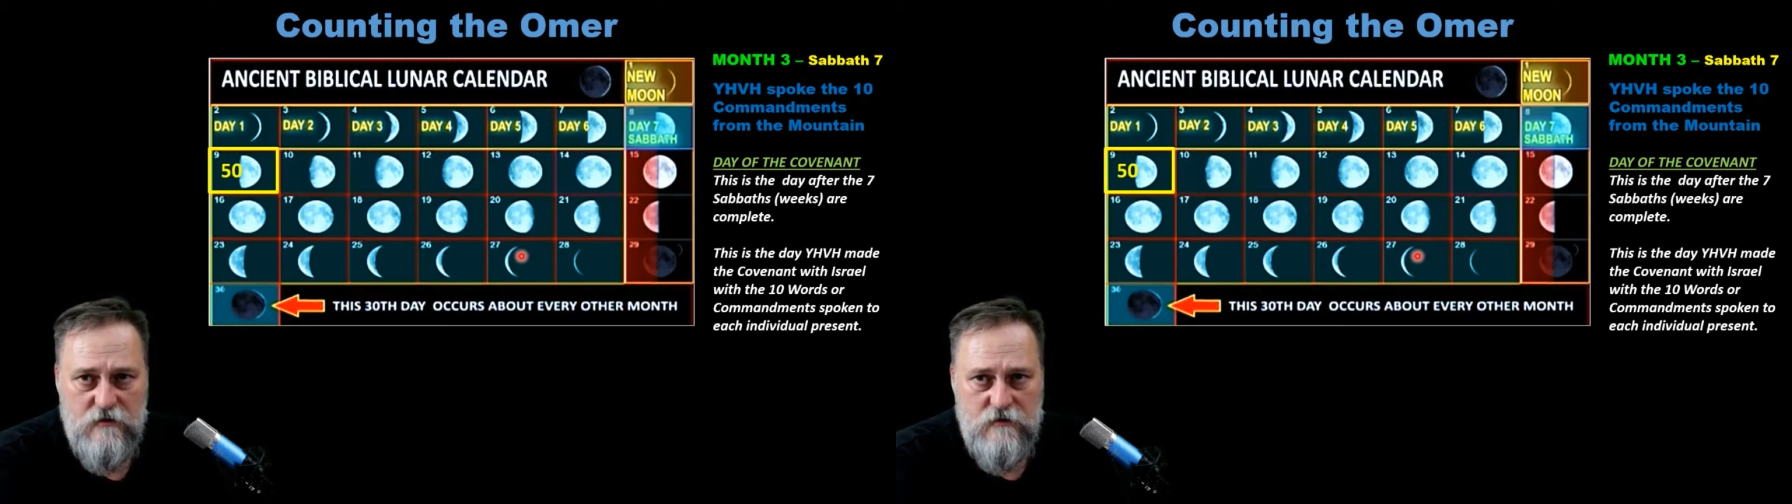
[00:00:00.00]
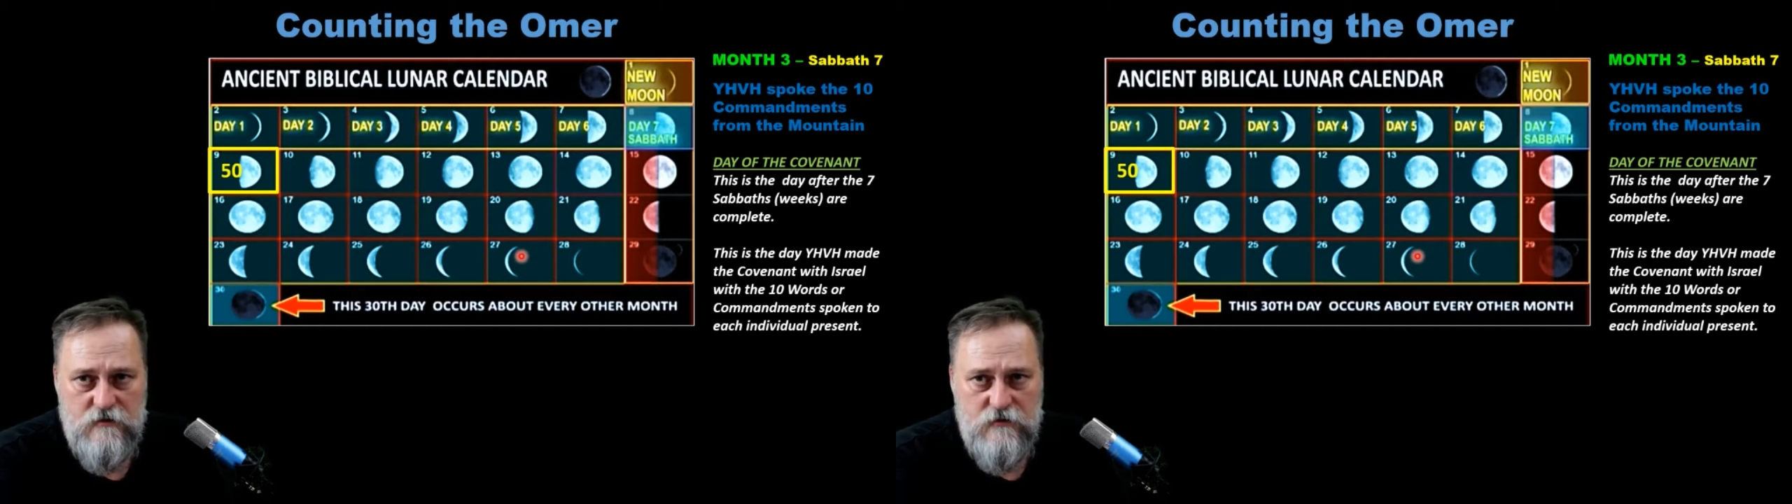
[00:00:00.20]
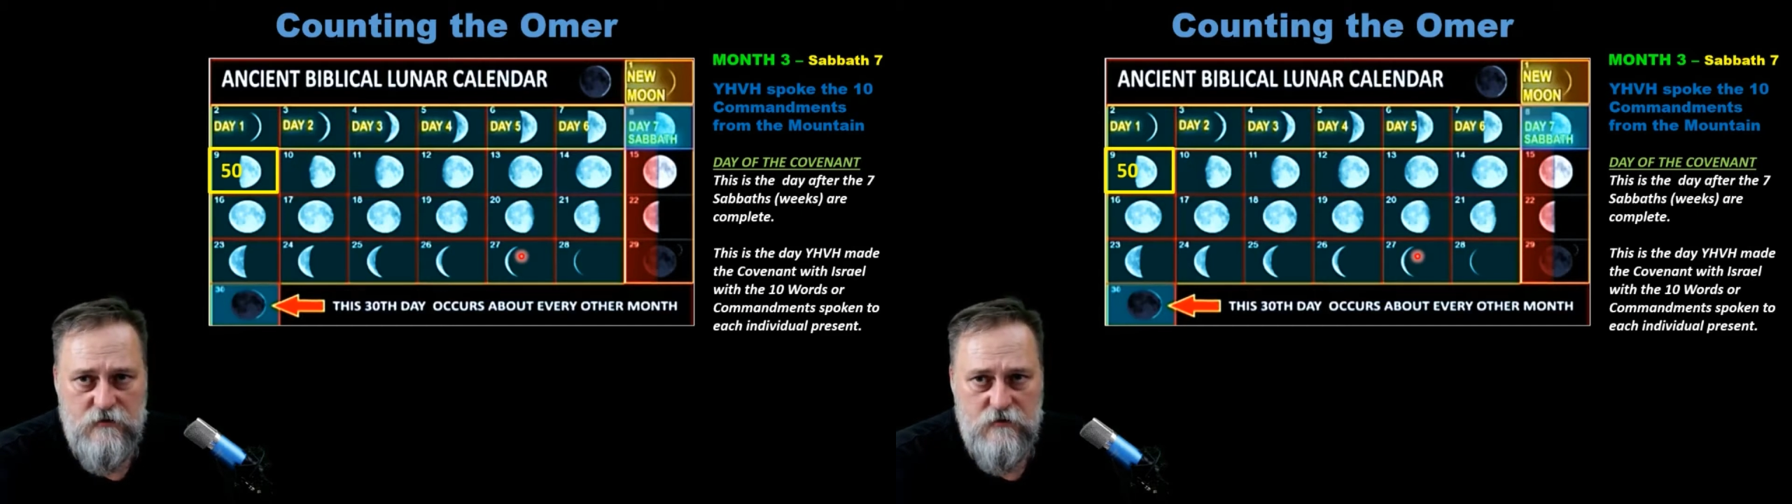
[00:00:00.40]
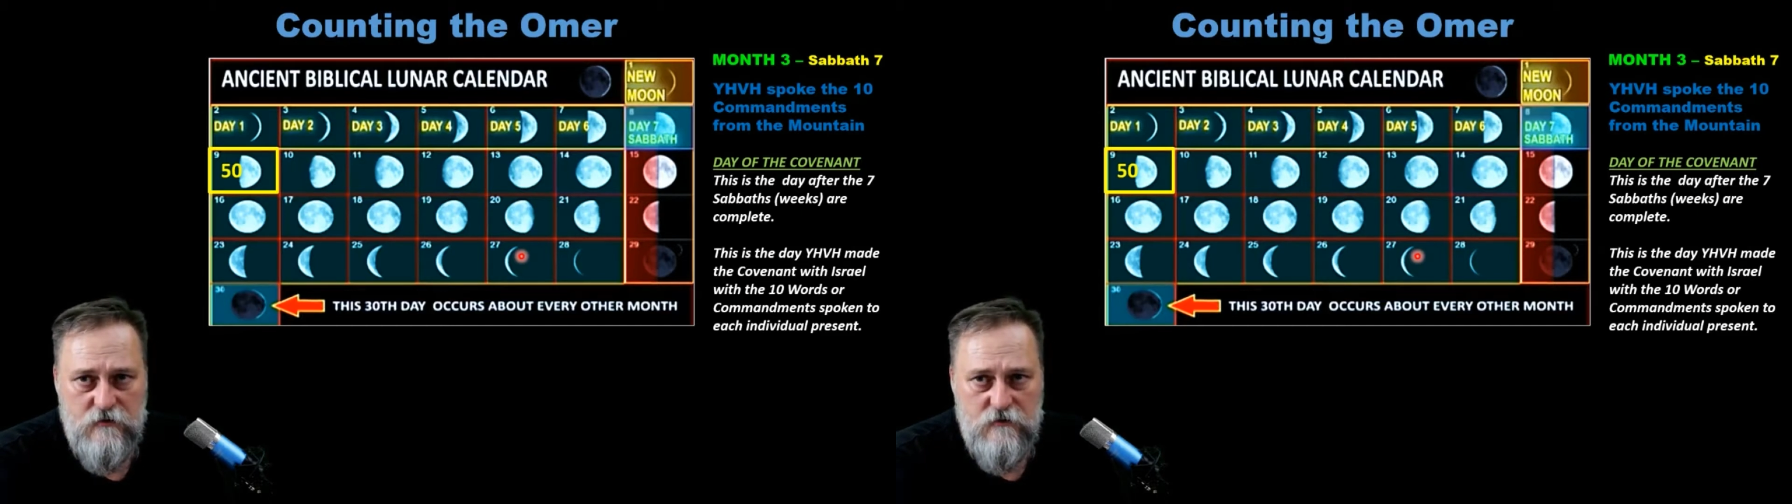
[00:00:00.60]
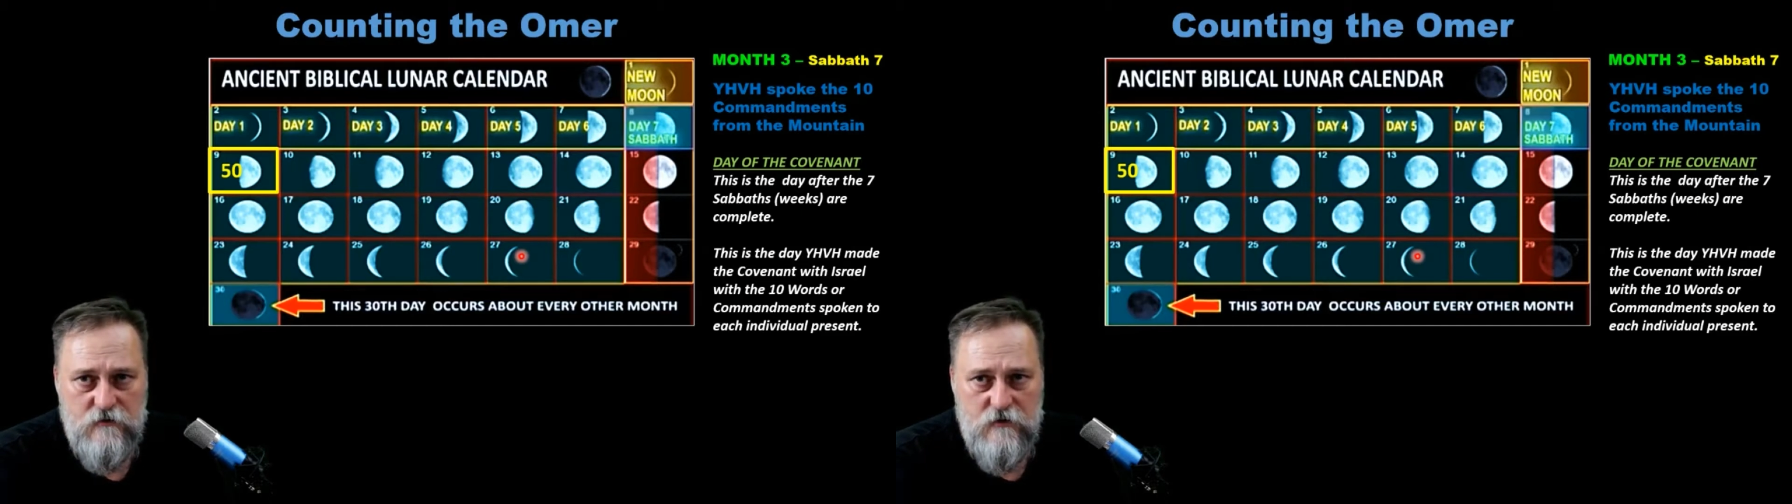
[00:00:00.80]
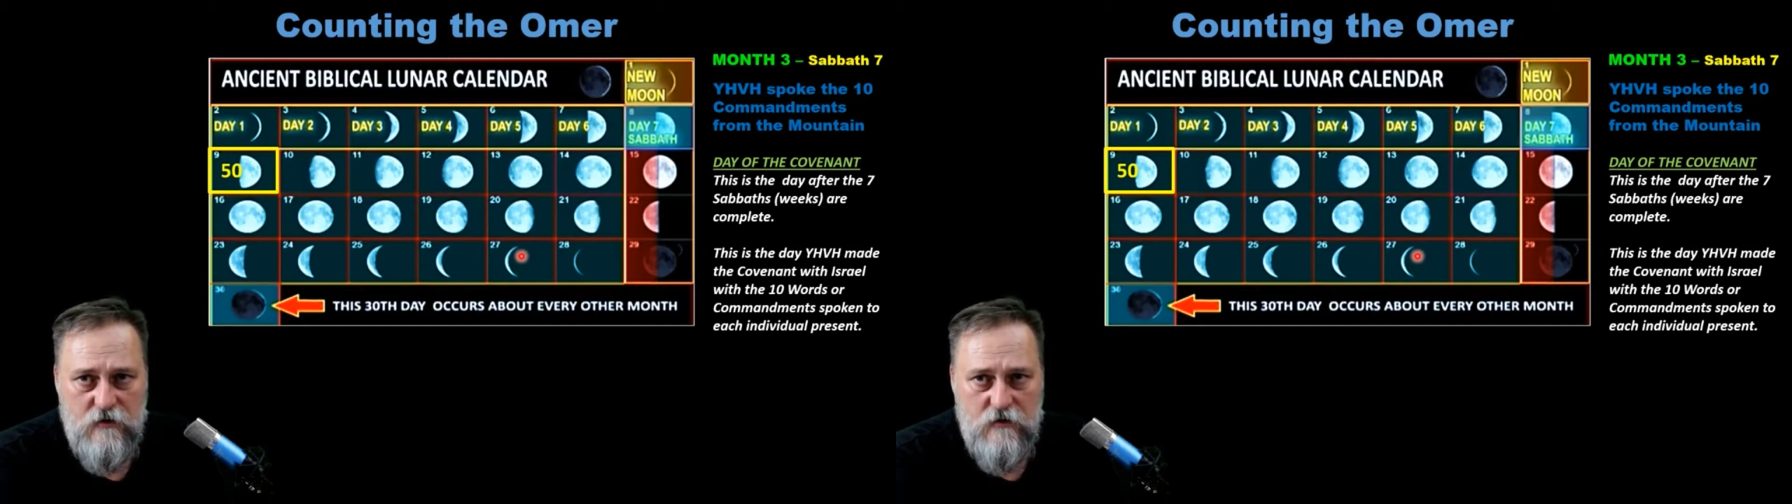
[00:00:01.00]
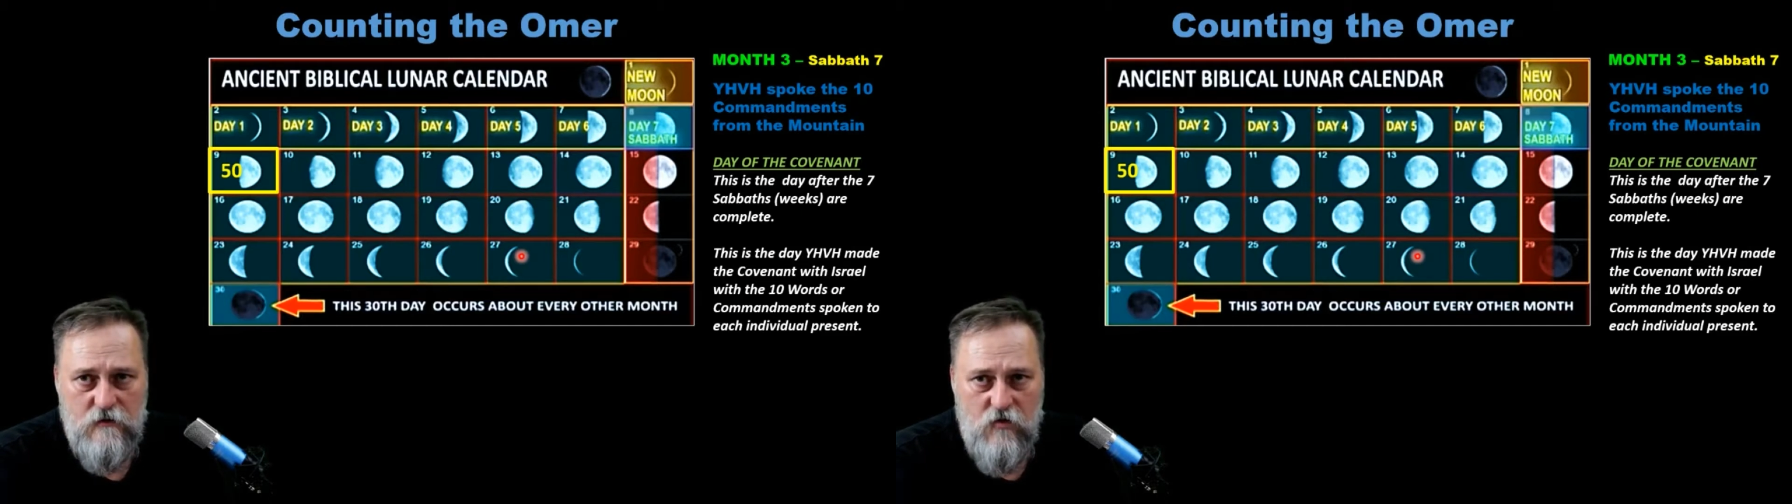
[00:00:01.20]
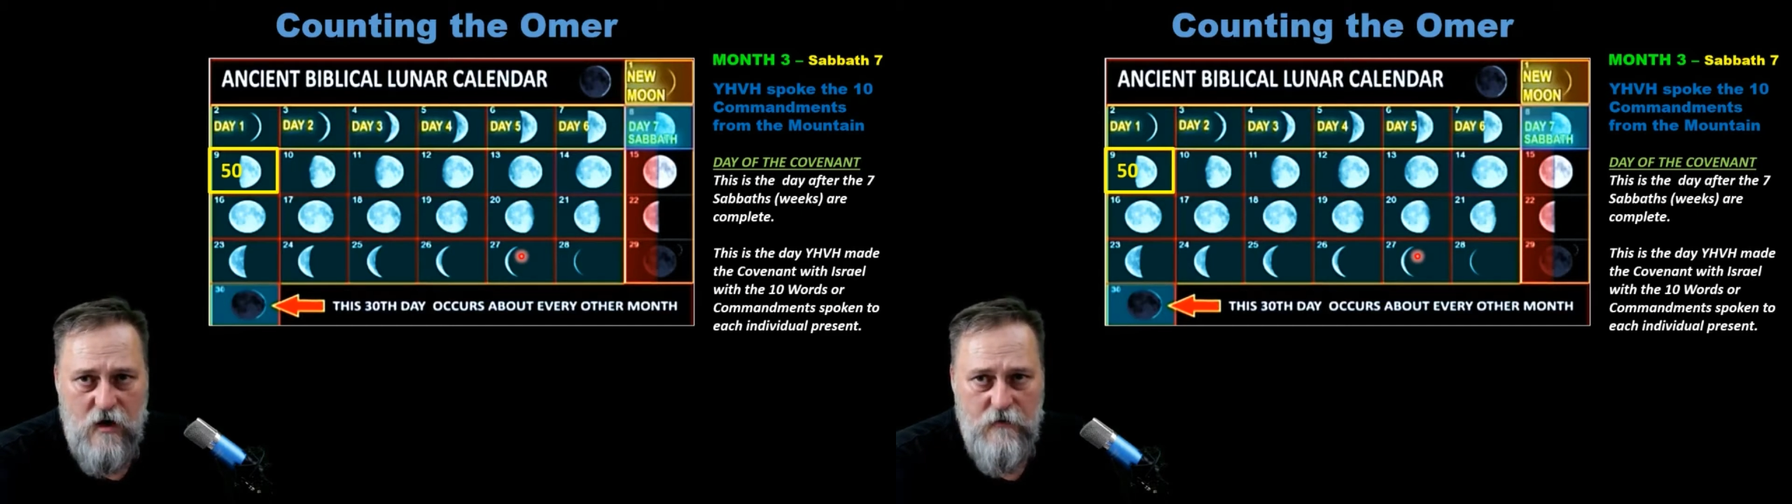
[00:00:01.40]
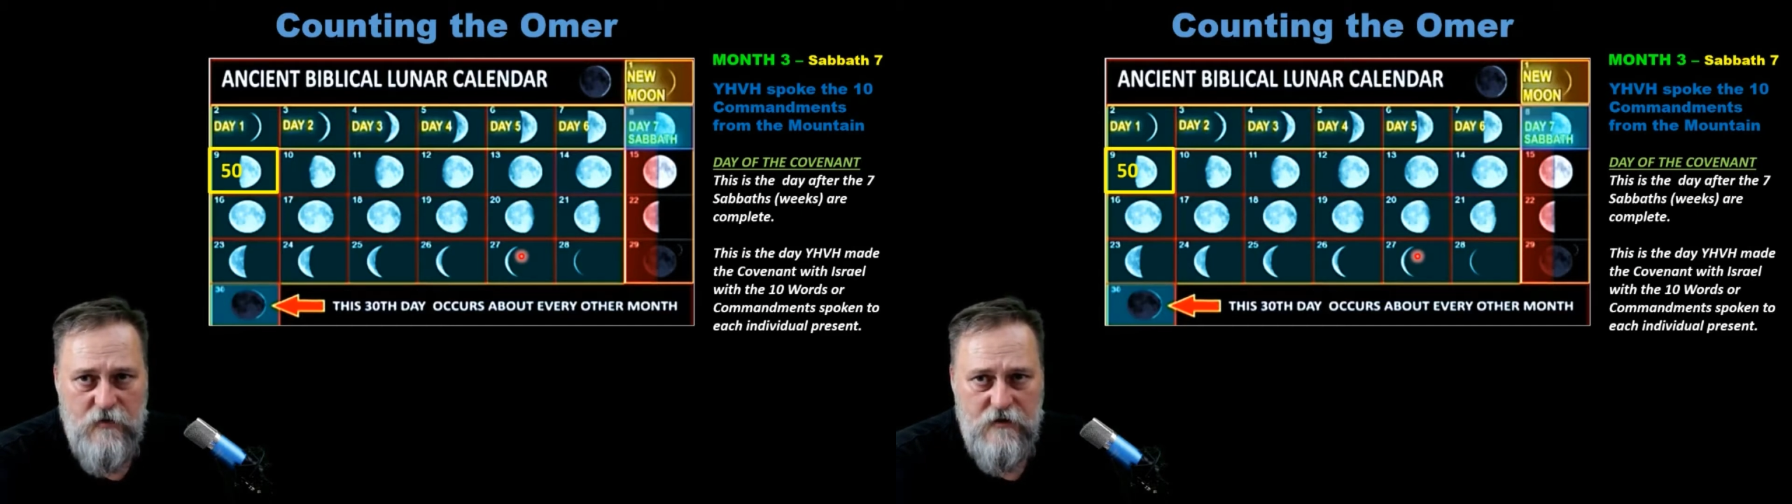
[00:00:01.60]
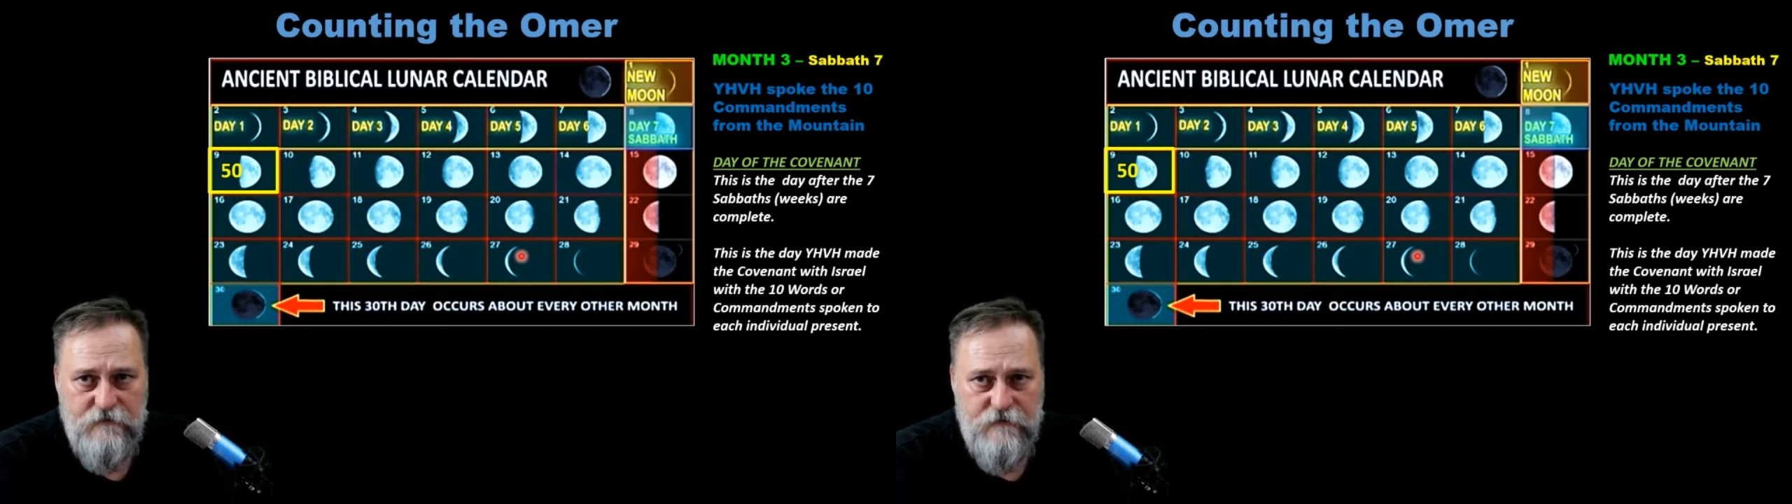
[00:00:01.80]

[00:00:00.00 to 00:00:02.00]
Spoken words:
to ripen.